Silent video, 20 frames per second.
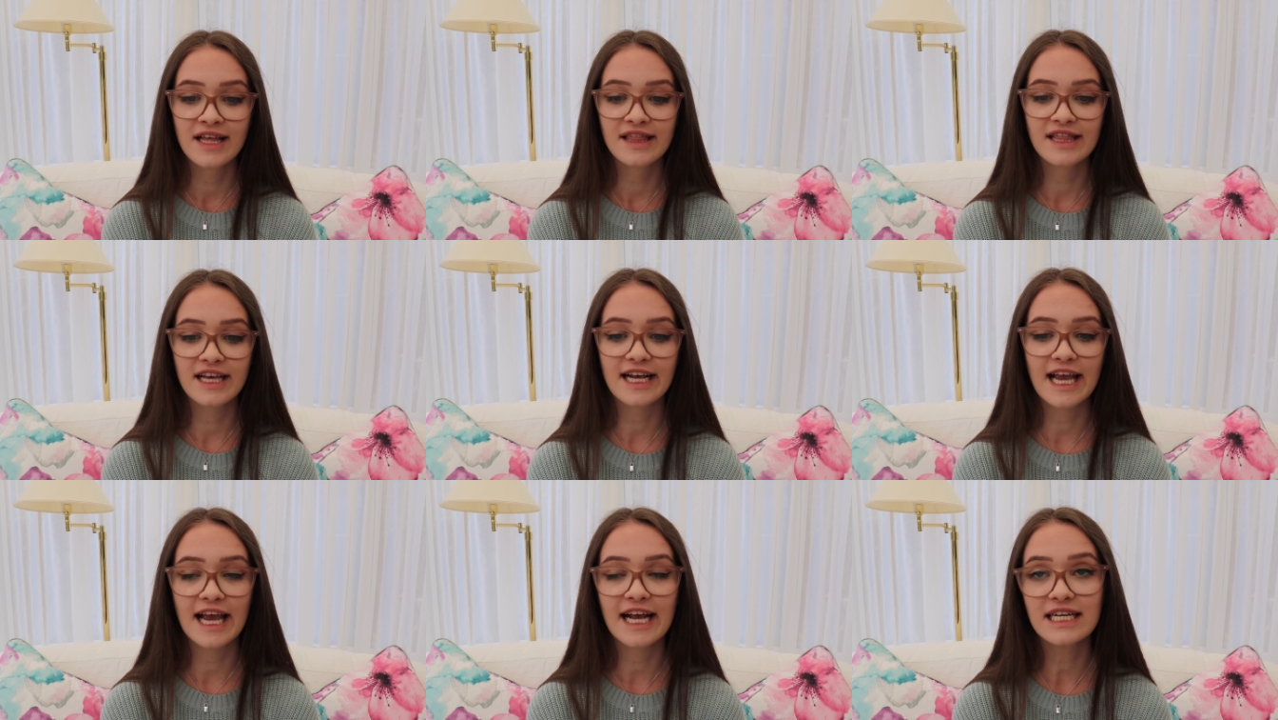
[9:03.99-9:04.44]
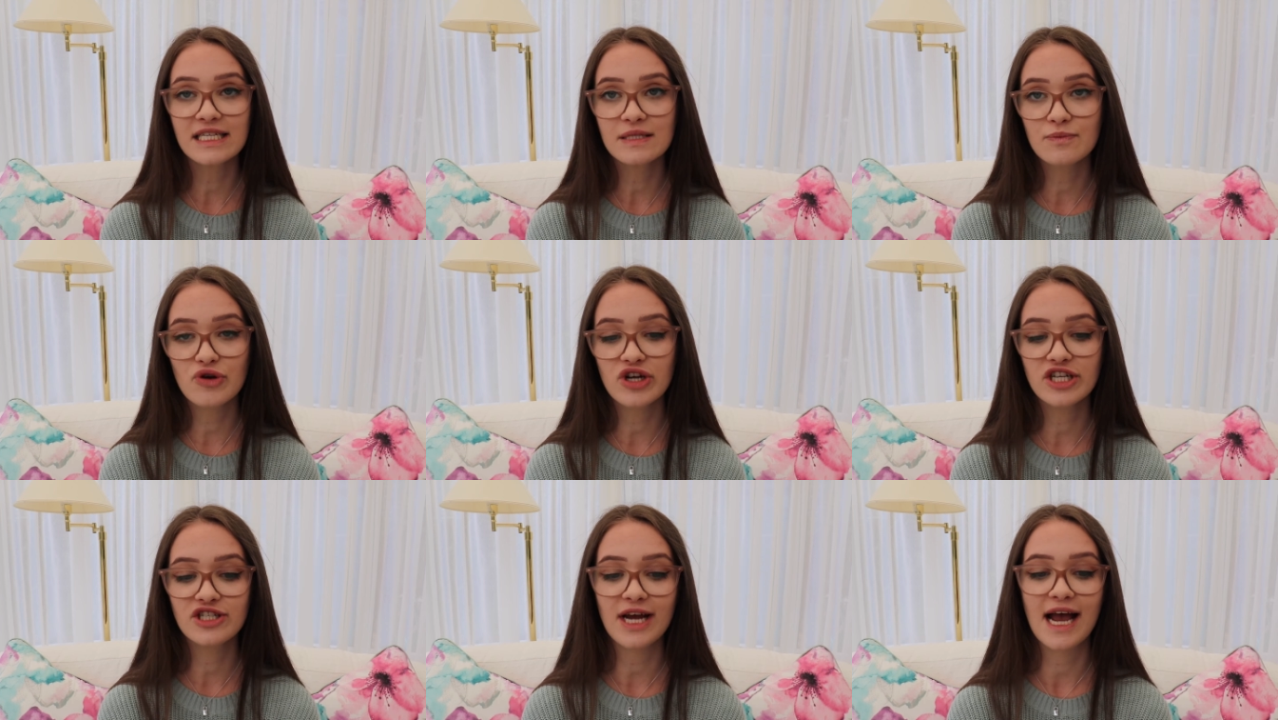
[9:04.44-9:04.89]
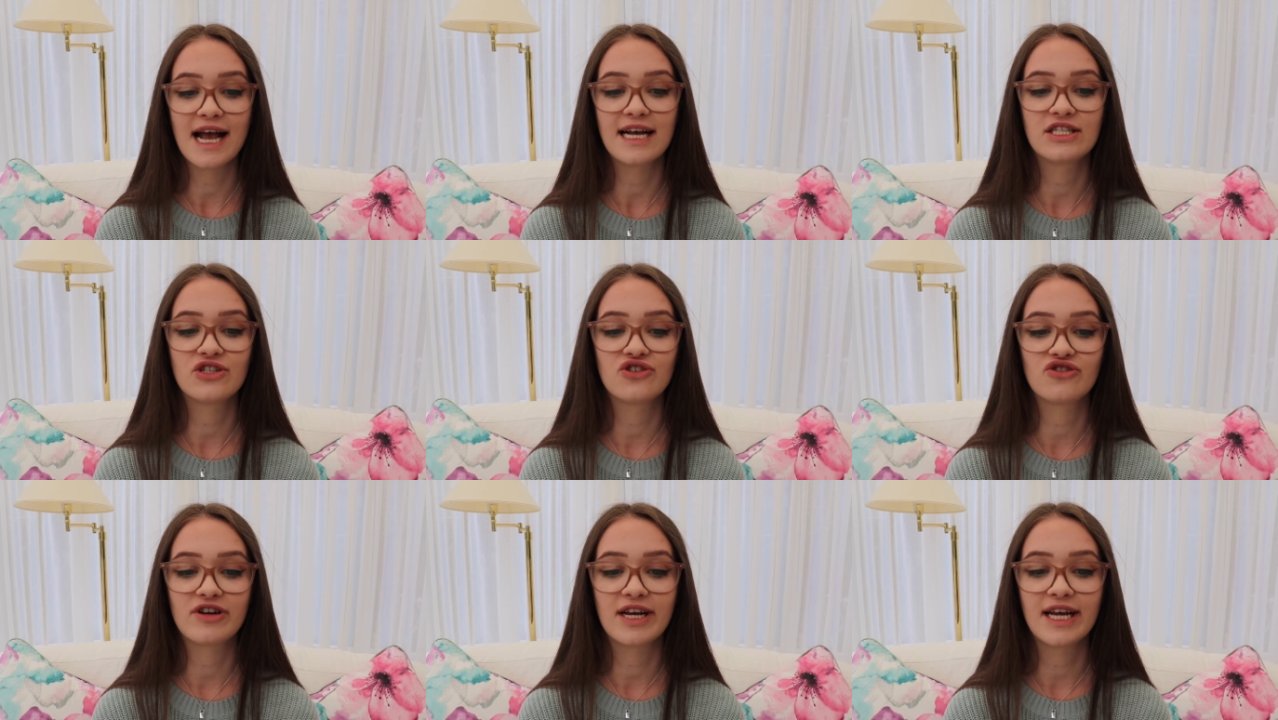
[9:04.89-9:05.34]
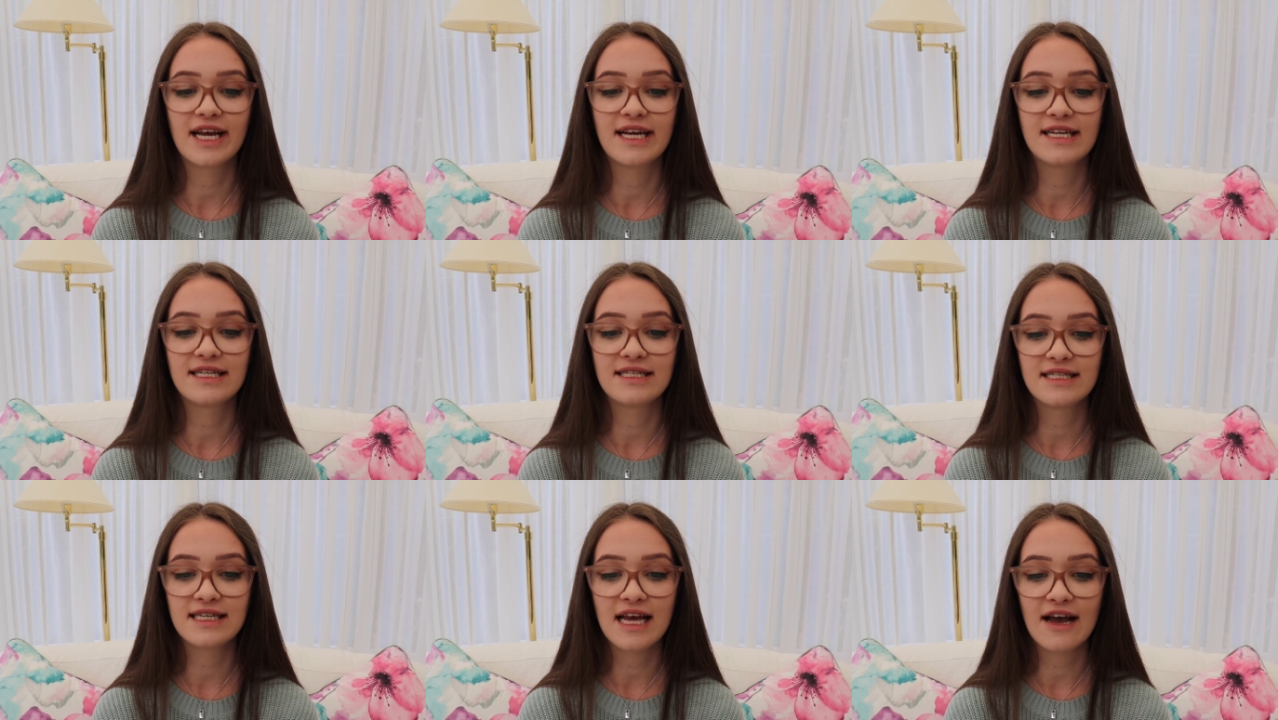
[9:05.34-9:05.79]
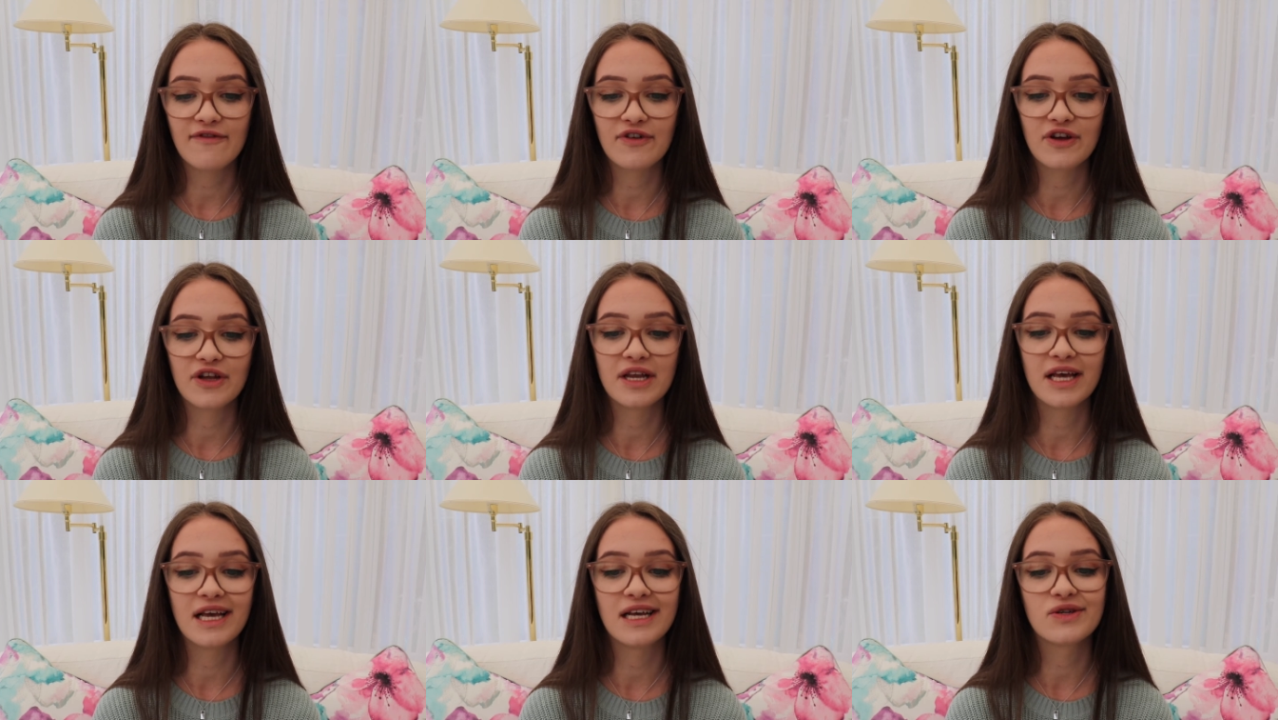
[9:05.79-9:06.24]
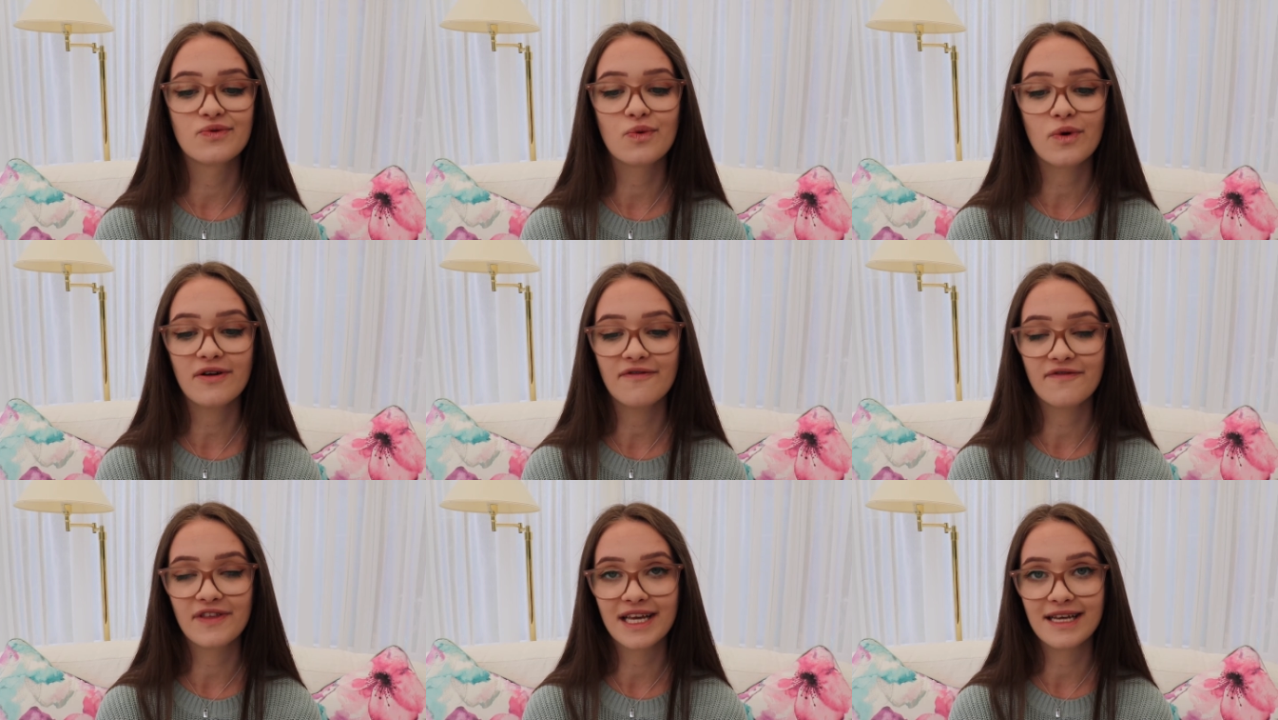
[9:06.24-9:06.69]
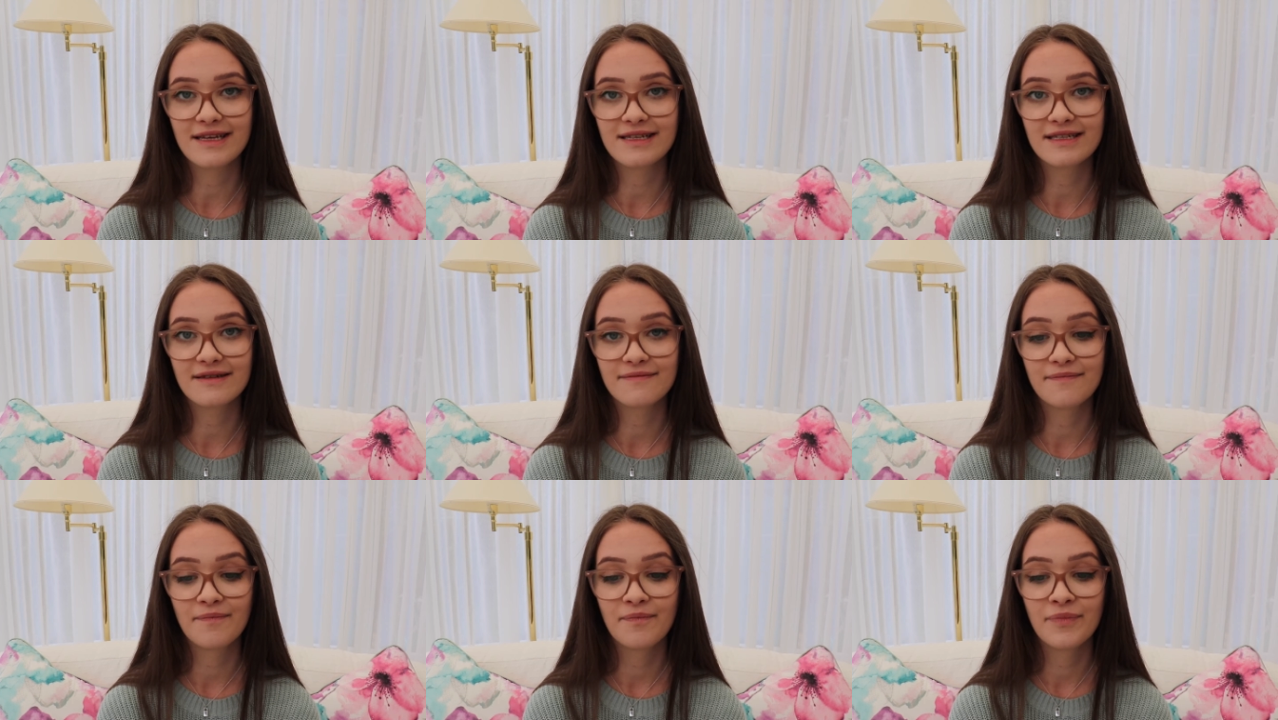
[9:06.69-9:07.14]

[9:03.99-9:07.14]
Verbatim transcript: The Kingsbridge Estuary in Devon is one of these.